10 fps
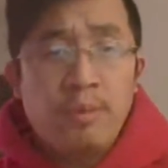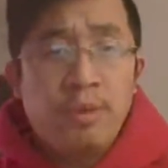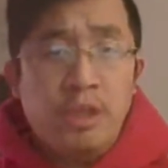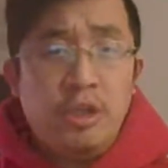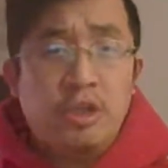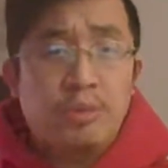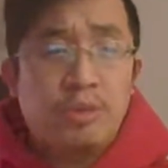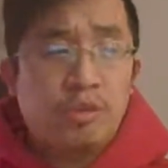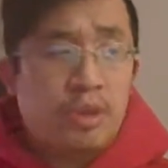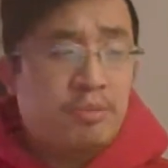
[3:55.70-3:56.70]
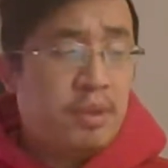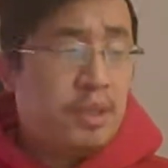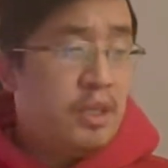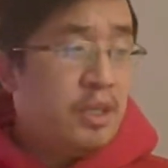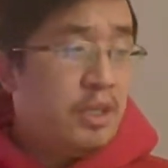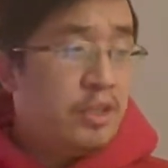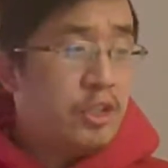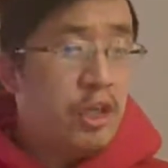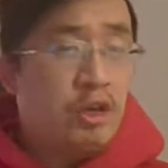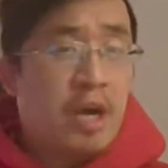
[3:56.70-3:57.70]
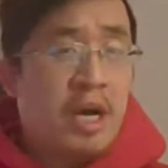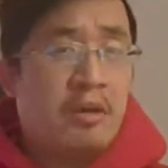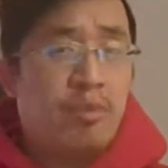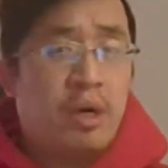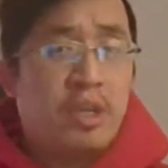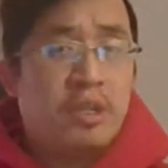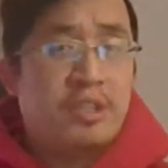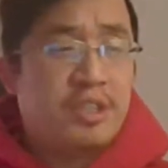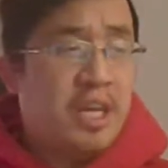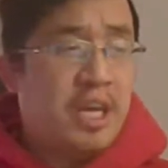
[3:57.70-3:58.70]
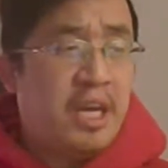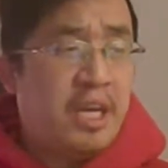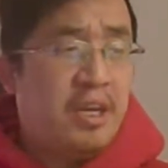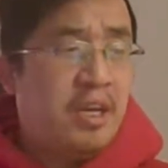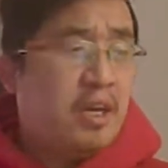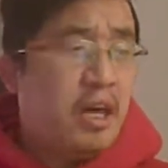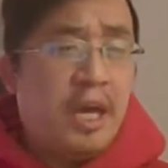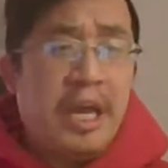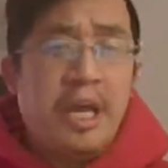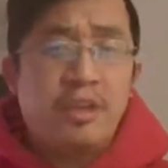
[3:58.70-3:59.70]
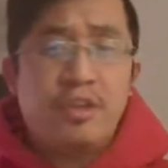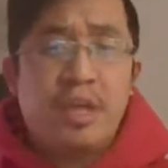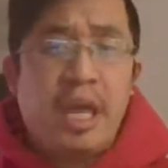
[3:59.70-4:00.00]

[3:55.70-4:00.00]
normal YouTube stream. So I want to say 8 to